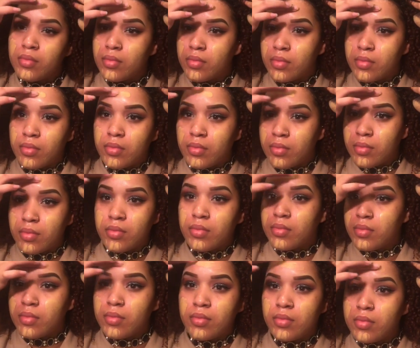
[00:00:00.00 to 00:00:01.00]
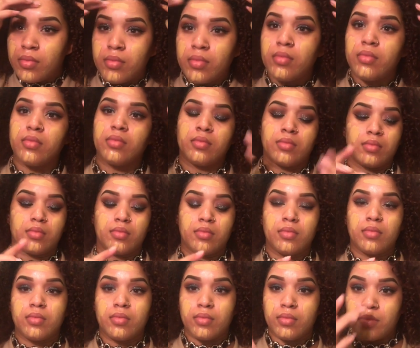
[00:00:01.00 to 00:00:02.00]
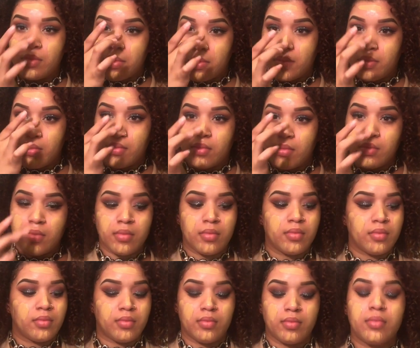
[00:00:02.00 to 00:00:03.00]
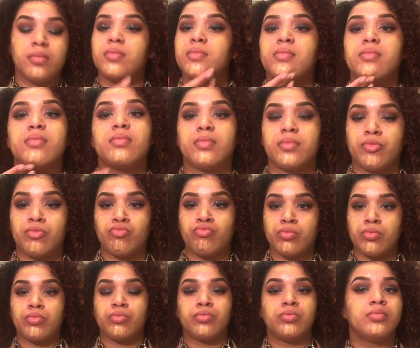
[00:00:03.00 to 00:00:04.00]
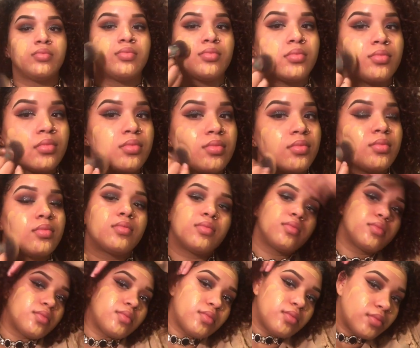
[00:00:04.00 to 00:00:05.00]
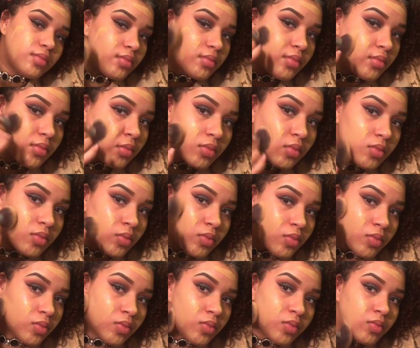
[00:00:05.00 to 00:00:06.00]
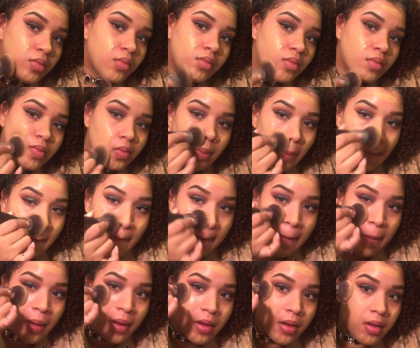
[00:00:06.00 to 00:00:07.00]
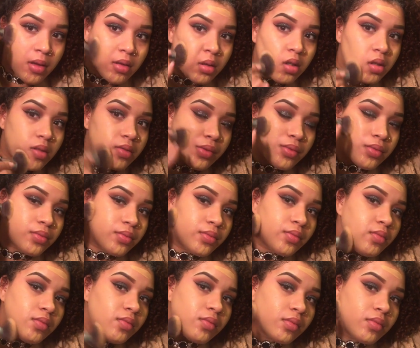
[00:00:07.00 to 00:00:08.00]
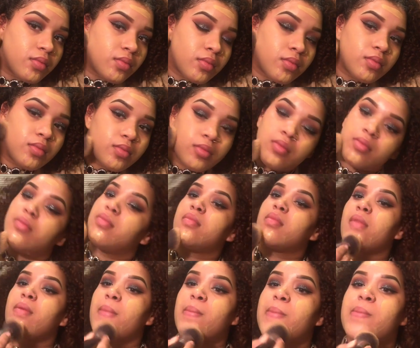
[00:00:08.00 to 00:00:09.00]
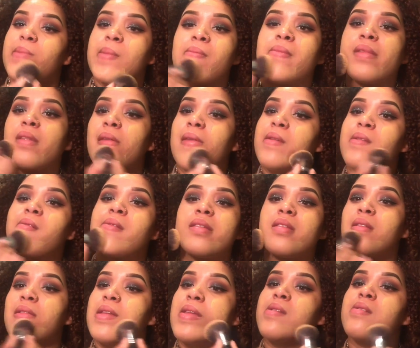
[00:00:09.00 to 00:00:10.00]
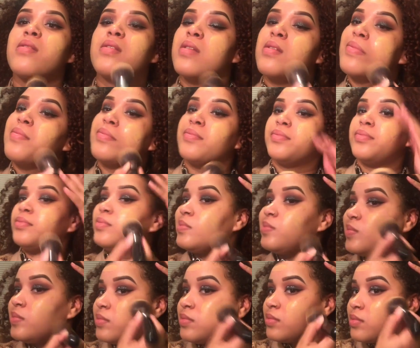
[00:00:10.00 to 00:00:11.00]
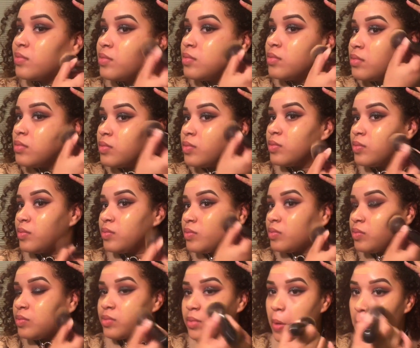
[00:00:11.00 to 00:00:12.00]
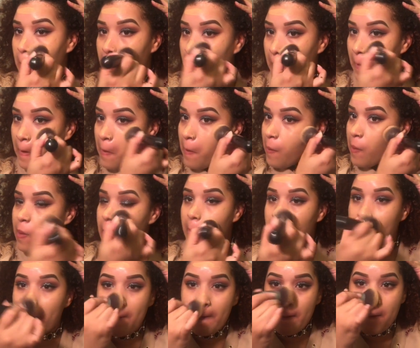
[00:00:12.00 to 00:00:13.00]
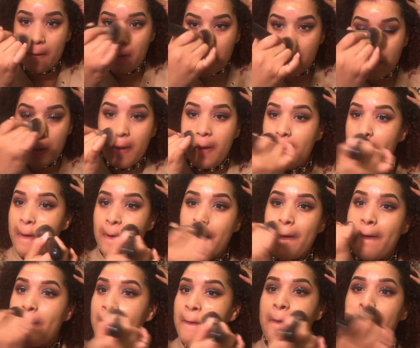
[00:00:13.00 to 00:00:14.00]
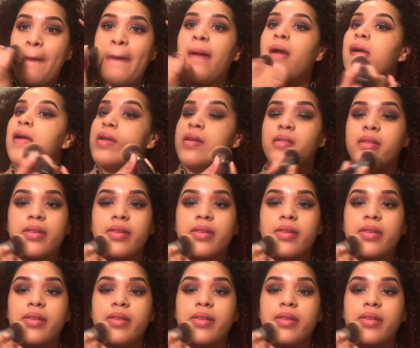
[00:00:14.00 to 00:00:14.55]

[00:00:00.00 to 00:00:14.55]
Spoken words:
and it has like about a medium coverage. I feel like no matter how much I put though, I still can see like my discoloration and everything, so it's definitely more natural, which is what I was going for since the eyes are so